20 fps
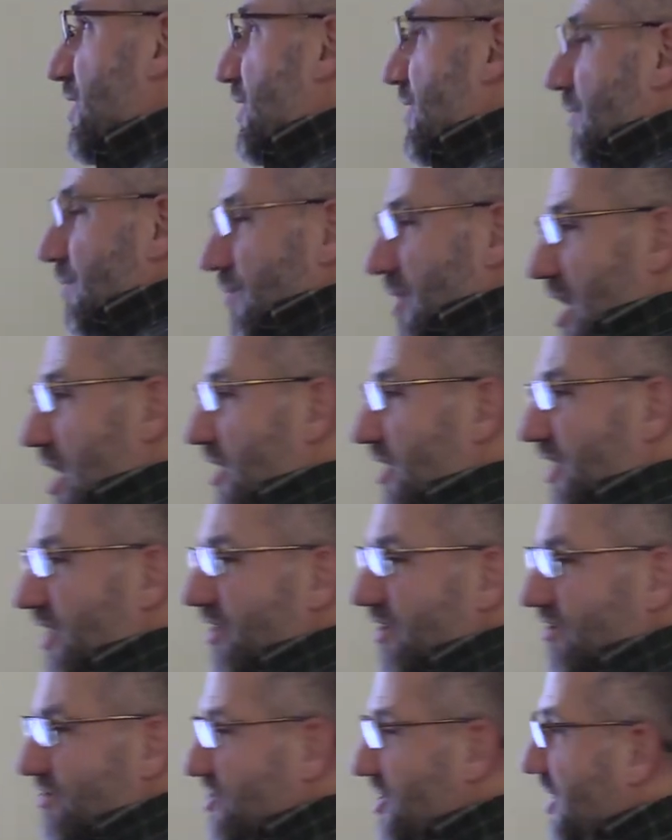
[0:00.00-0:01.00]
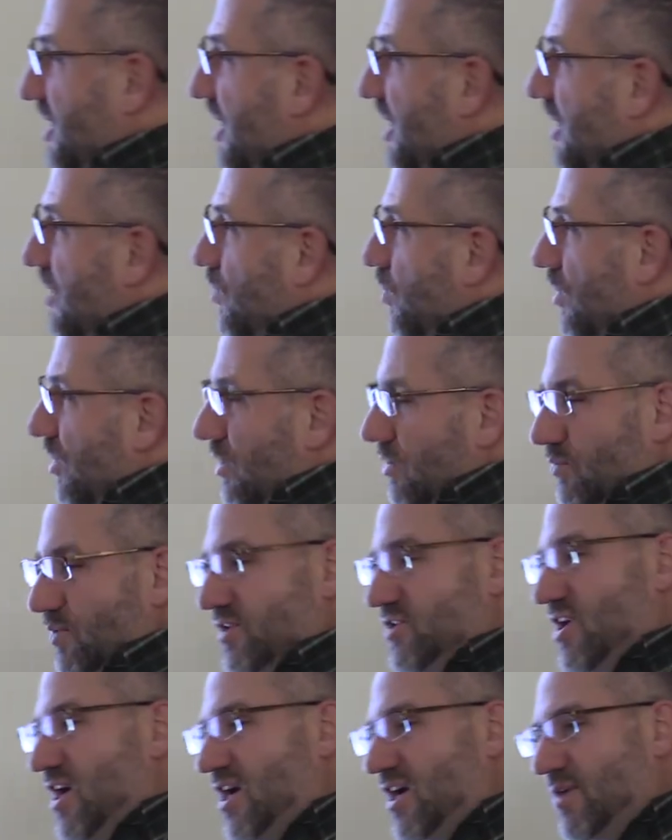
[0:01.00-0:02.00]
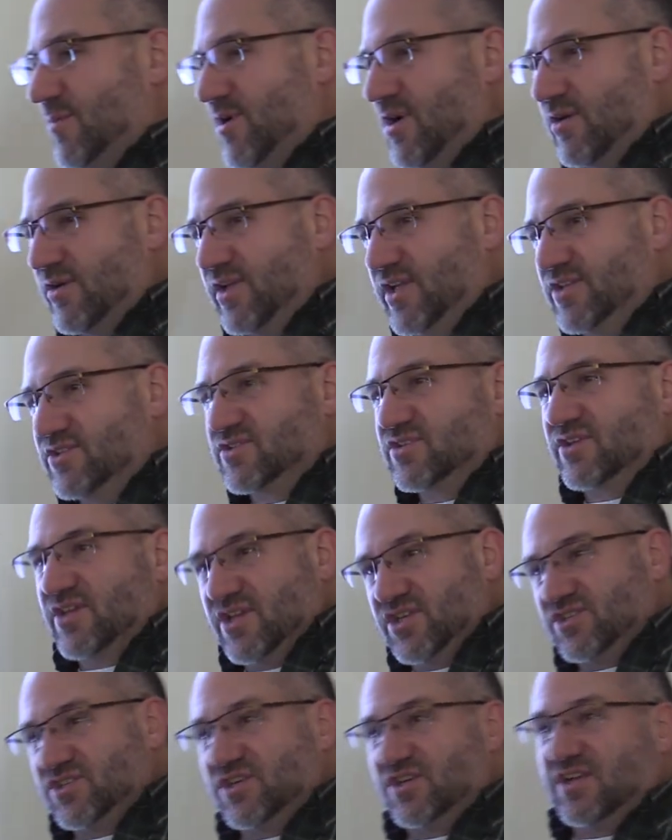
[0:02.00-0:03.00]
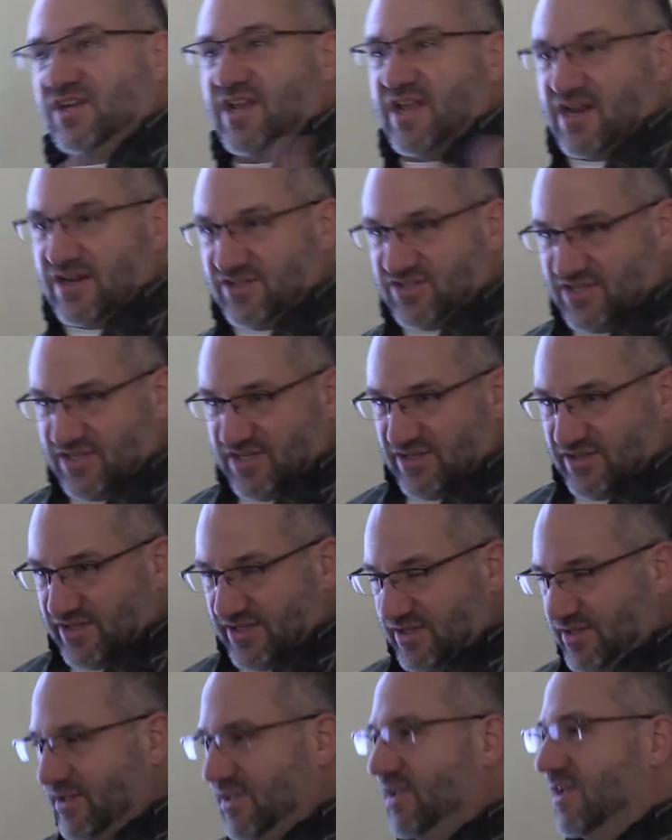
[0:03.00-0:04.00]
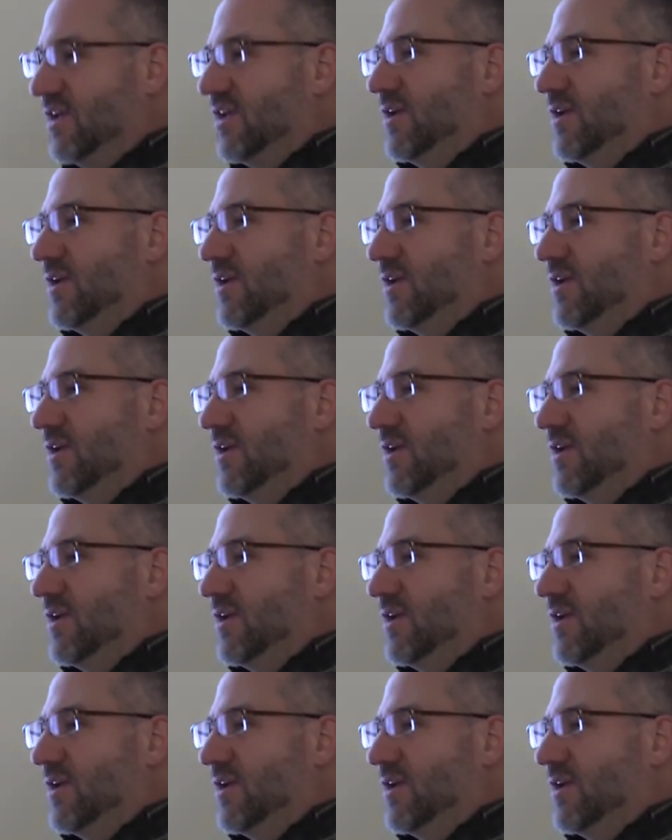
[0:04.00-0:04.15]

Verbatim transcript: in our energy geek world, we talk about insulation and air sealing,